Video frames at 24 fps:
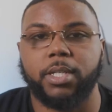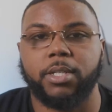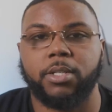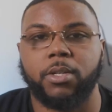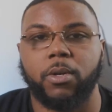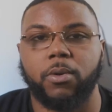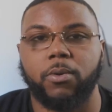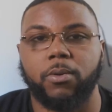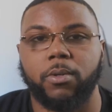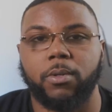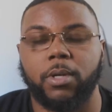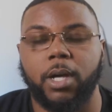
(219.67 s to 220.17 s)

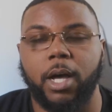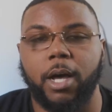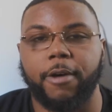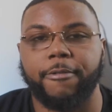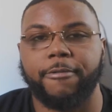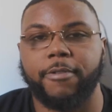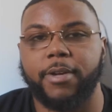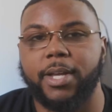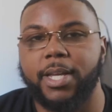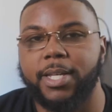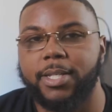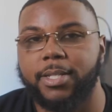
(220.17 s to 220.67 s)
So
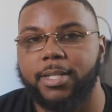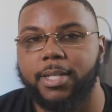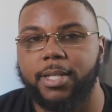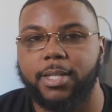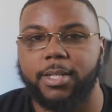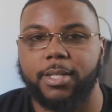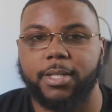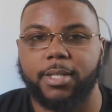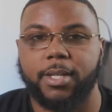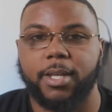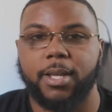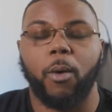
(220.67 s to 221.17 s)
for
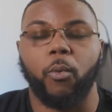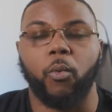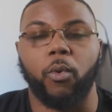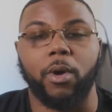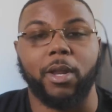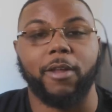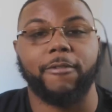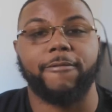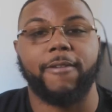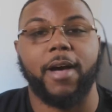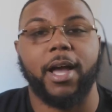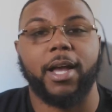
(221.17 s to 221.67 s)
instance, what
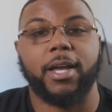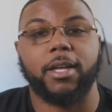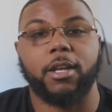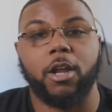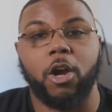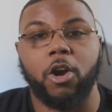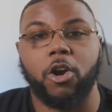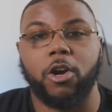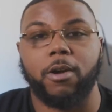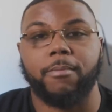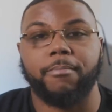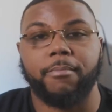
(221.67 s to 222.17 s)
if I could
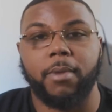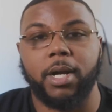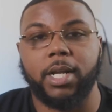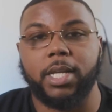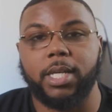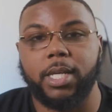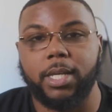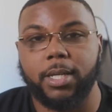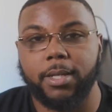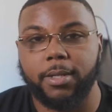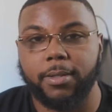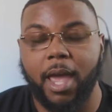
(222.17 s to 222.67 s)
earn money